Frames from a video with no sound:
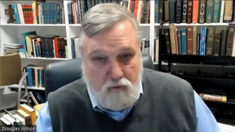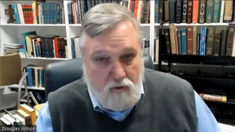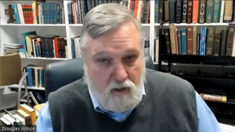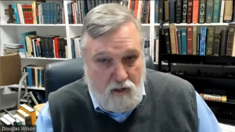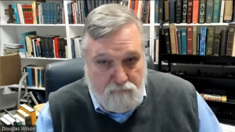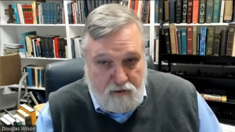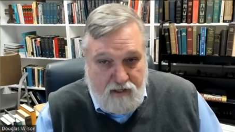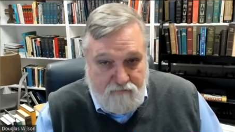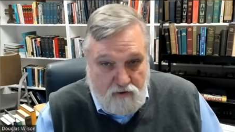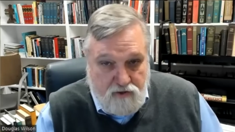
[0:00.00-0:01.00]
uh,
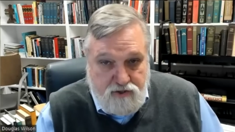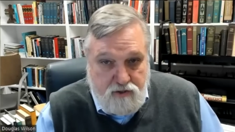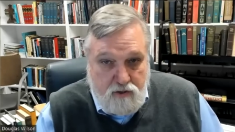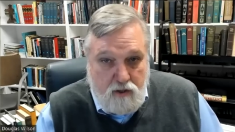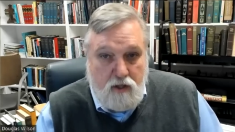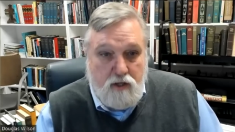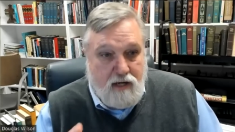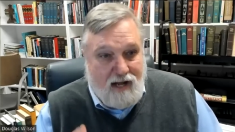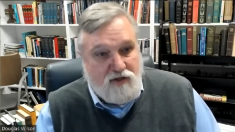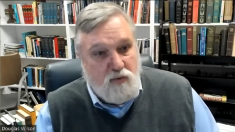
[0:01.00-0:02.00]
believers,
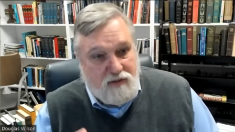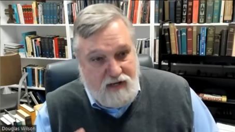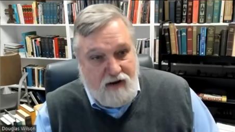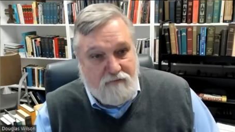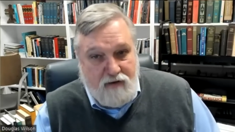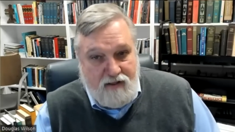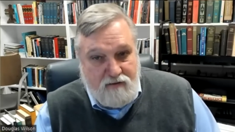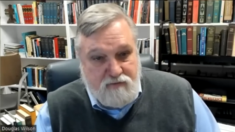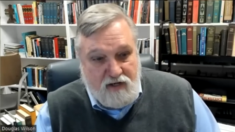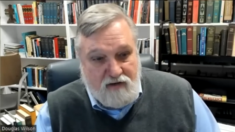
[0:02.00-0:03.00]
not to identify
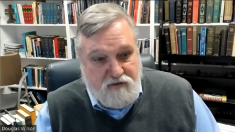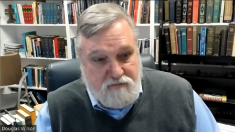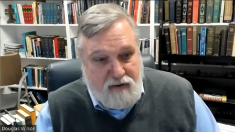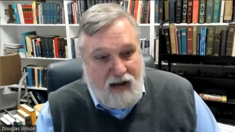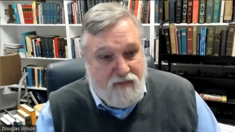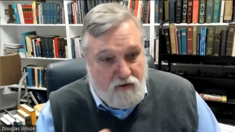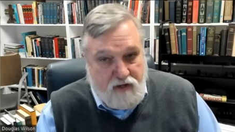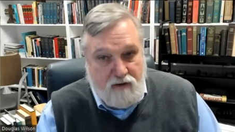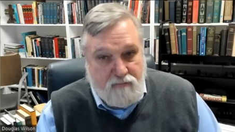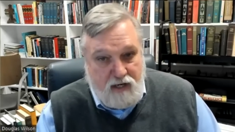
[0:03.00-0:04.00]
themselves by their
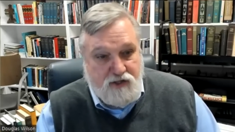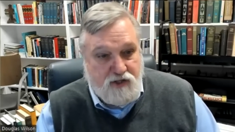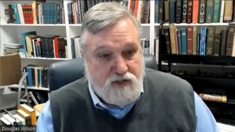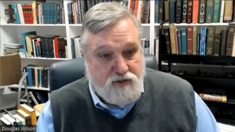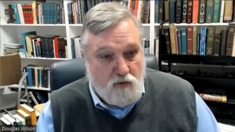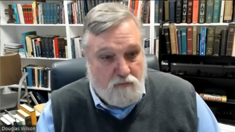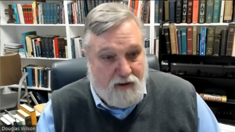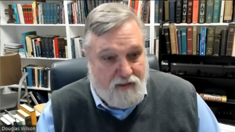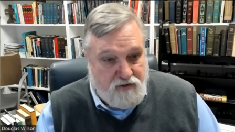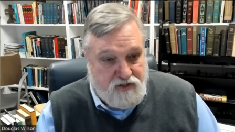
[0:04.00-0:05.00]
temptations or
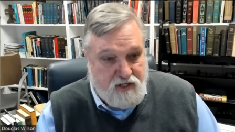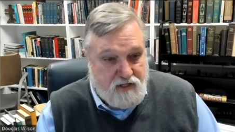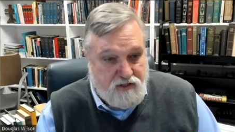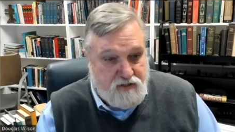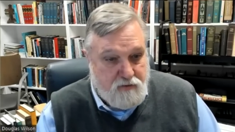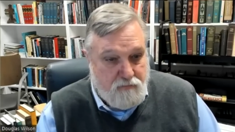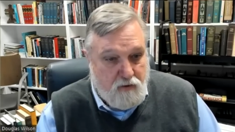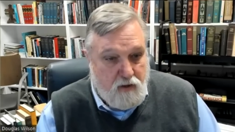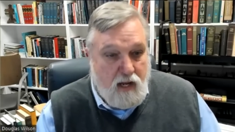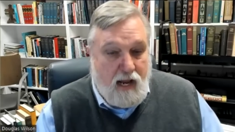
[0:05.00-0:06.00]
by their sins.
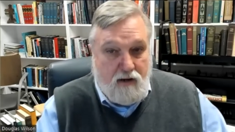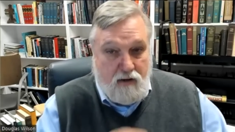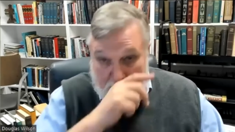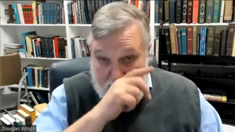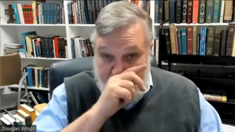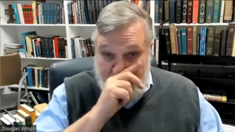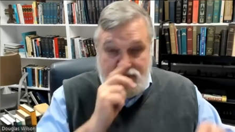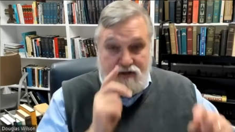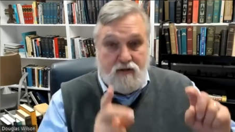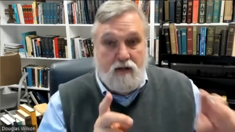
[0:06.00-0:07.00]
And uh, let
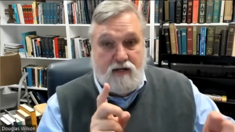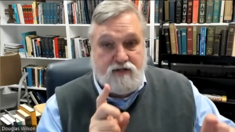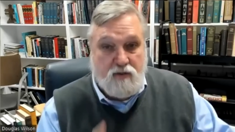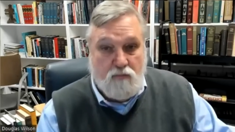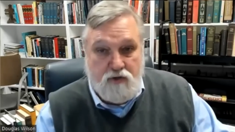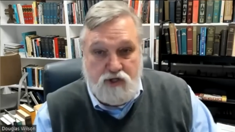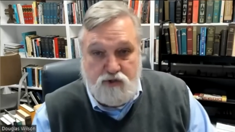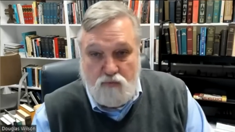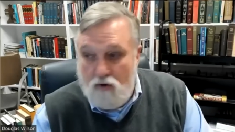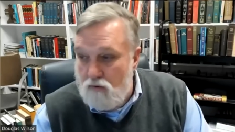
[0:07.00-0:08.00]
me, uh, someone just
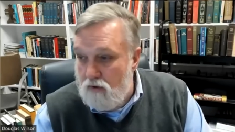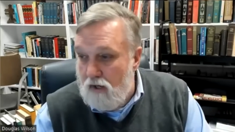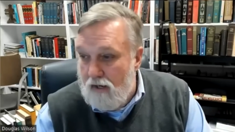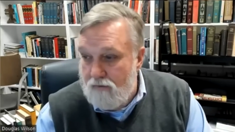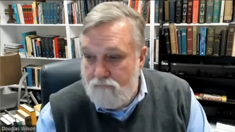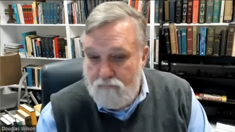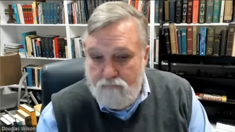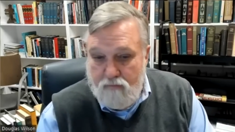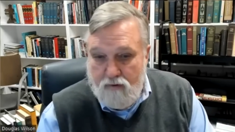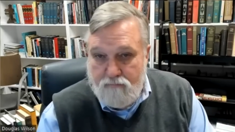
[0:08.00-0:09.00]
wrote uh,
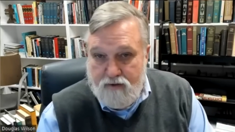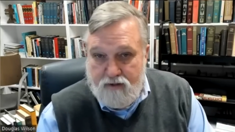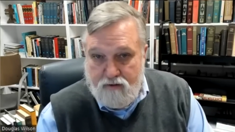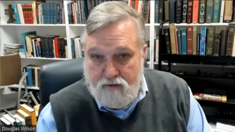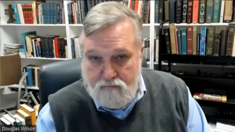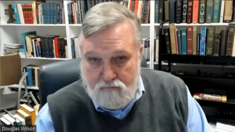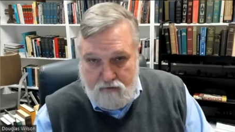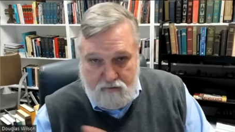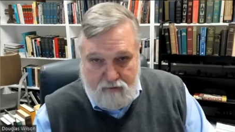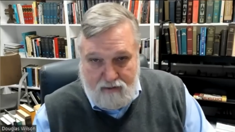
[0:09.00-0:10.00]
me
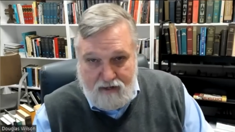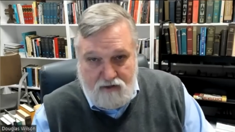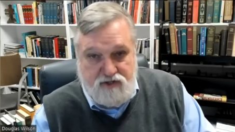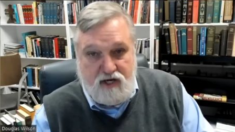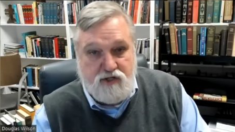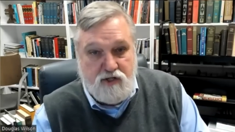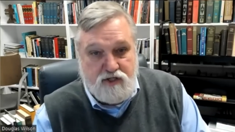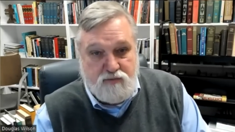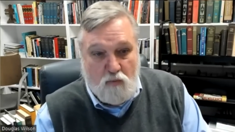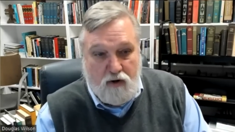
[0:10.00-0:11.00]
in my letter section
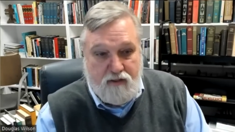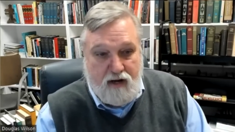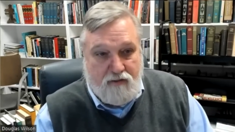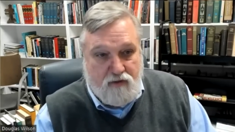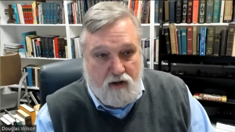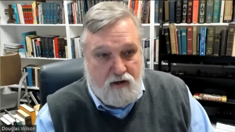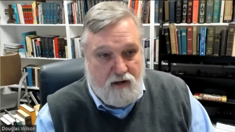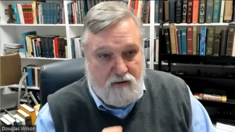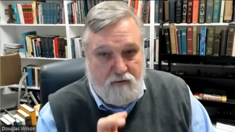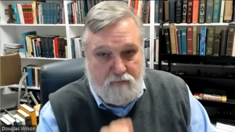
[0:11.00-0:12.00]
this morning that I thought
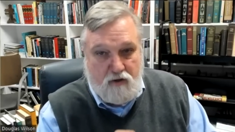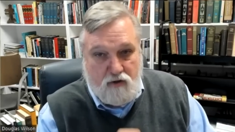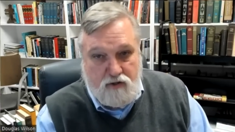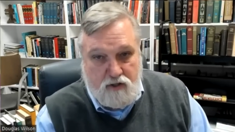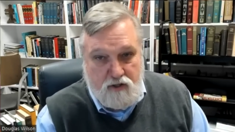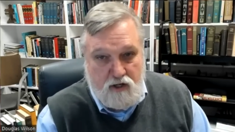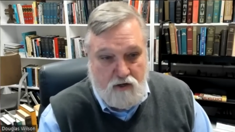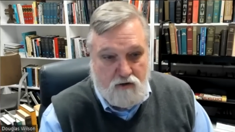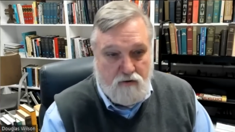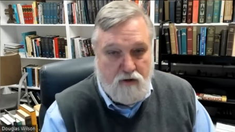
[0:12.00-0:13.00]
it'd be good to in,
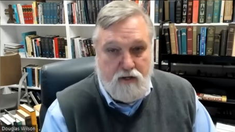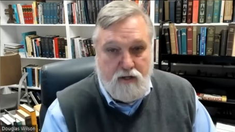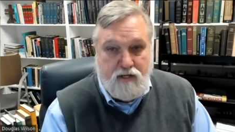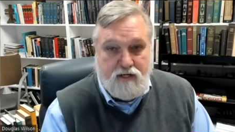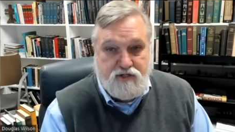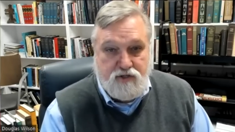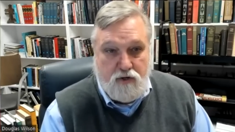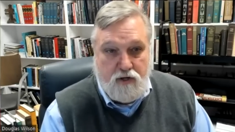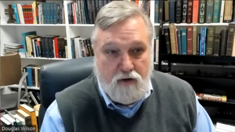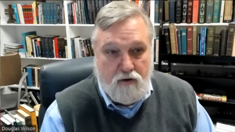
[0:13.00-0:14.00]
in, insert
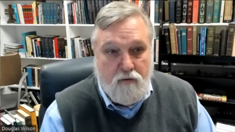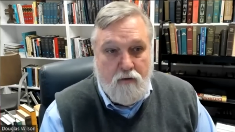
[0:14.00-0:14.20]
Please. here.